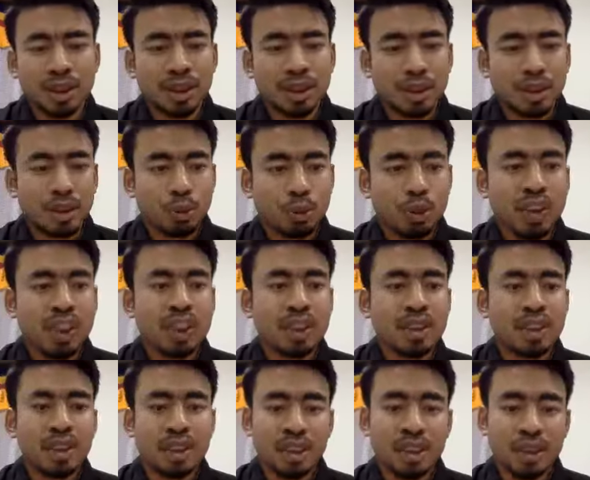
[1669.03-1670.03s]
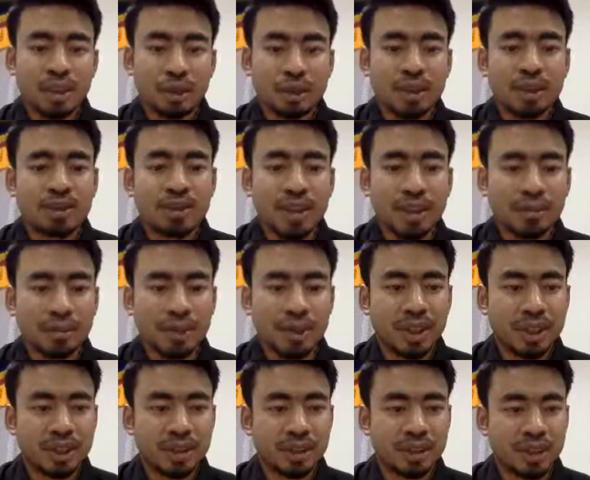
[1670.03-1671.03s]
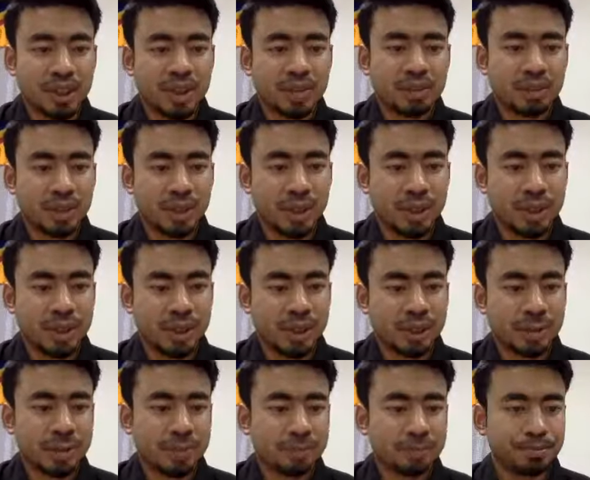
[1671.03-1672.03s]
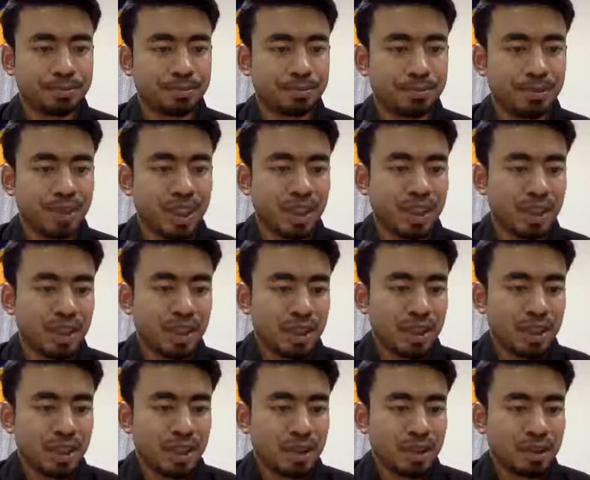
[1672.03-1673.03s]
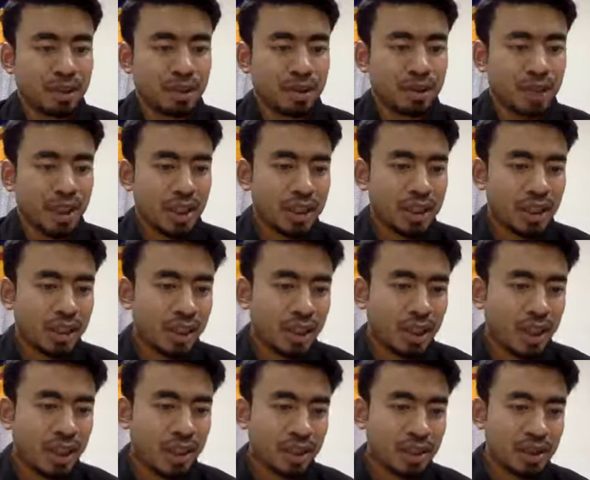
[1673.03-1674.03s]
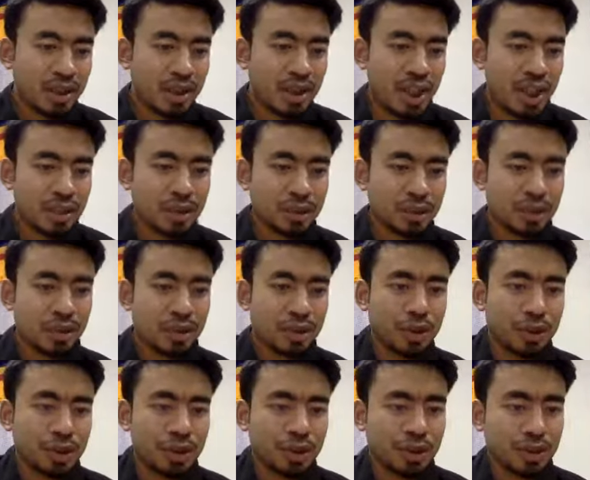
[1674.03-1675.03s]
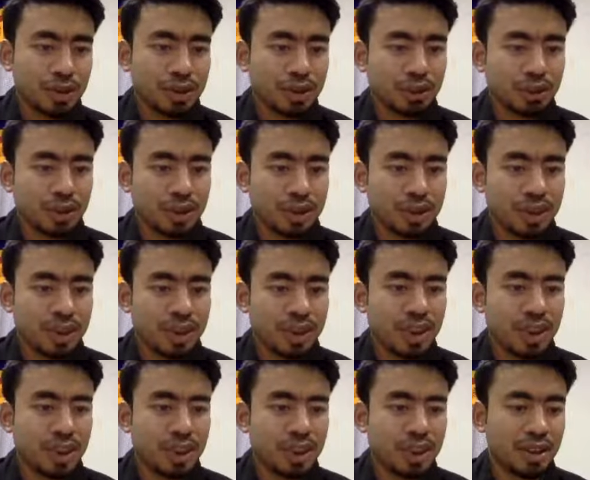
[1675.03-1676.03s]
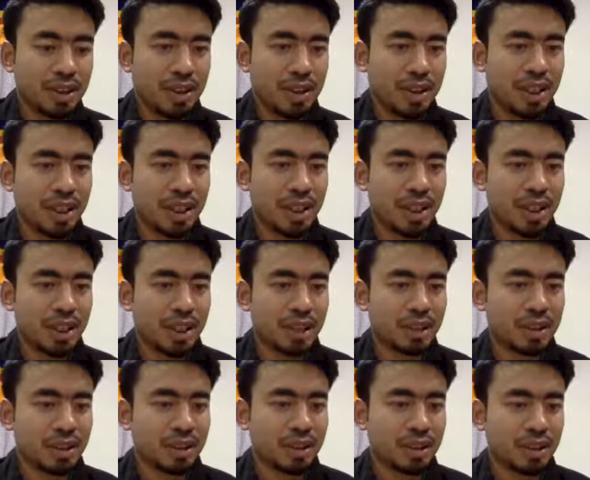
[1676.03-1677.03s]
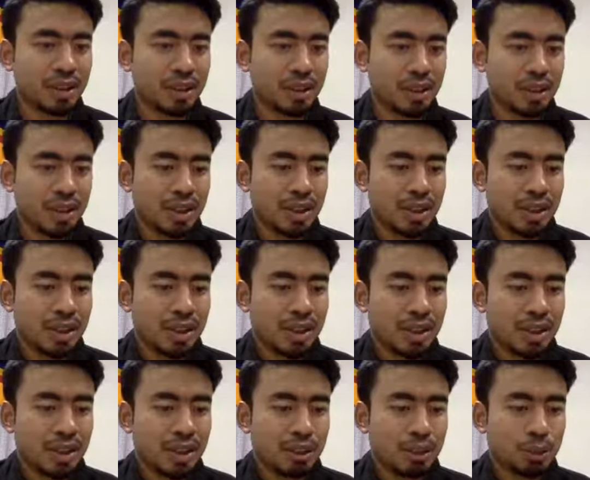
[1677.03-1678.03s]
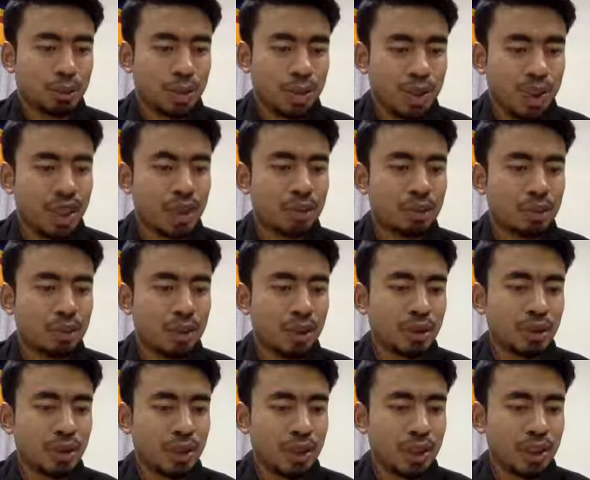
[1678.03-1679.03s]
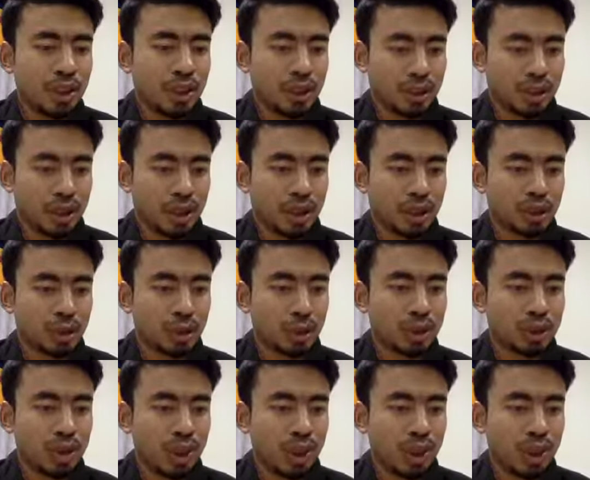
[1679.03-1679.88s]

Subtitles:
within the 25 years time period. So I think that is the last question for this session, and with that we will close